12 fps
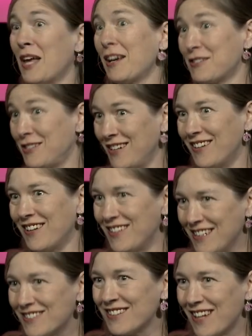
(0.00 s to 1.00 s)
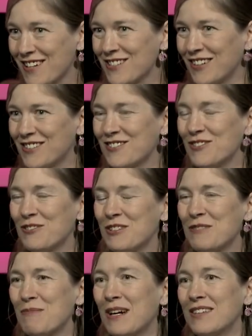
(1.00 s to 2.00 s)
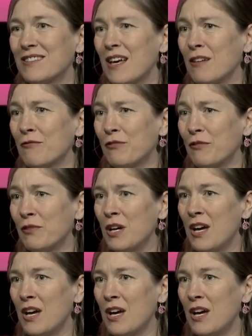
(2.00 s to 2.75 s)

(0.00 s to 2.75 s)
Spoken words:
actually an international student myself, of